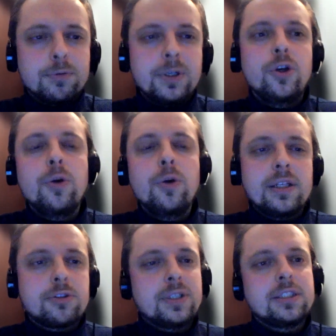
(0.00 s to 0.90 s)
renewable
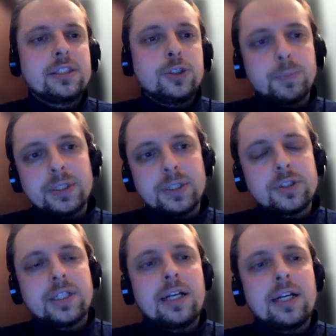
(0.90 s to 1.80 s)
electricity to
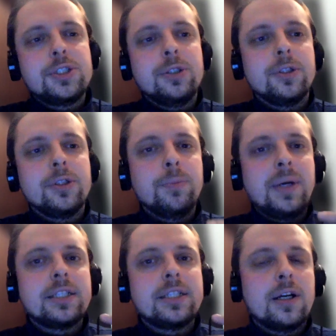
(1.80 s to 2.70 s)
produce hydrogen, you
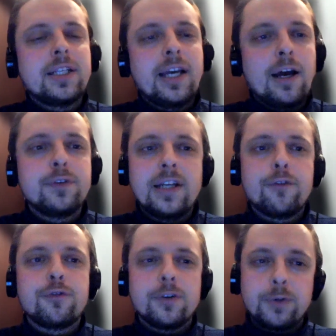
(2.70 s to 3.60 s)
might not have
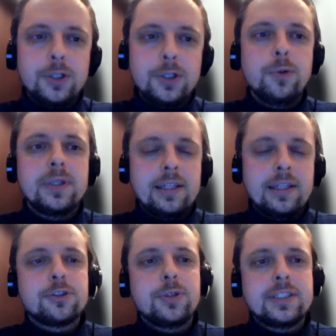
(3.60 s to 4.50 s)
enough renewable
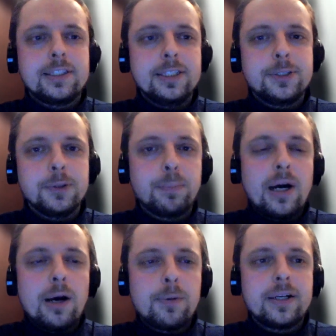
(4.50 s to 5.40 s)
electricity to
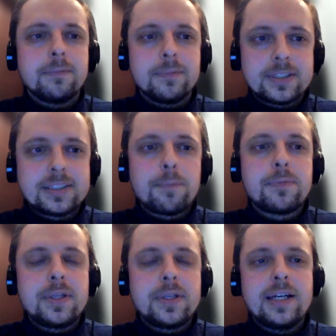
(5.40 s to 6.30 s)
power
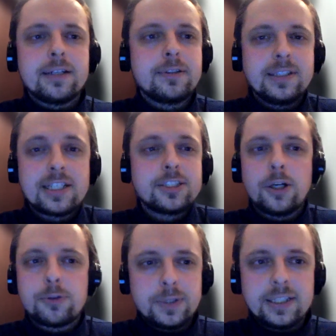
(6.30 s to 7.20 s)
something that does
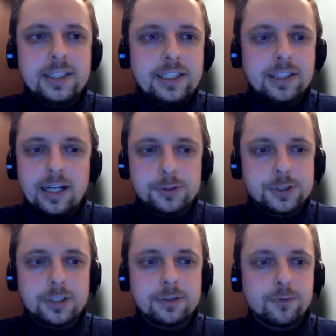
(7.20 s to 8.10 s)
not really need
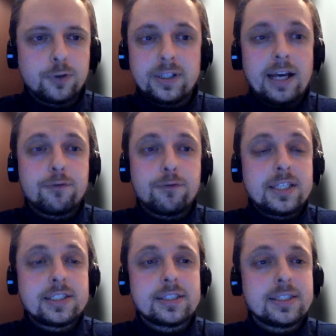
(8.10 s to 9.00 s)
hydrogen. For, for
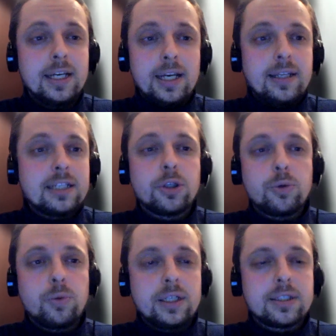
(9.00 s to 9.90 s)
instance,
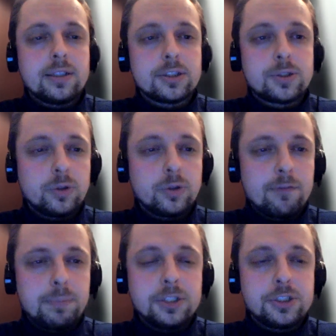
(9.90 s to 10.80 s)
electric vehicles could
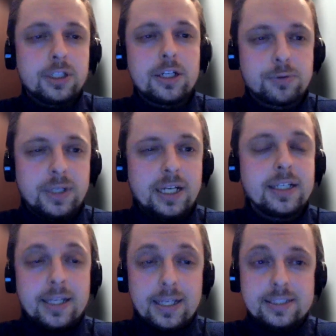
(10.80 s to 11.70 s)
have been charged, right?
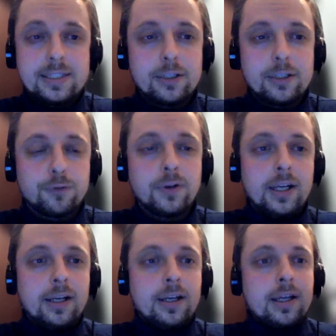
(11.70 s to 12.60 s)
Instead of
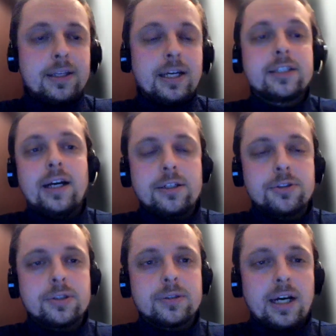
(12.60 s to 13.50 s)
that
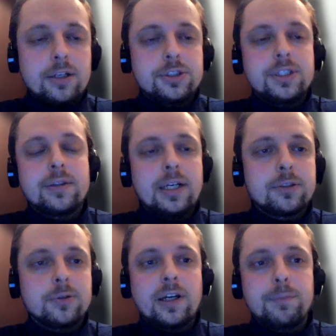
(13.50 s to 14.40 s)
hydrogen
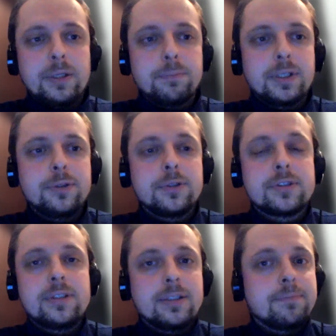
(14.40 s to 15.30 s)
that could have been
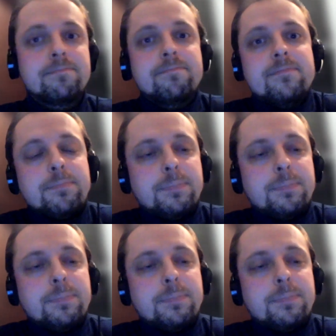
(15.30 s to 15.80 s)
produced um,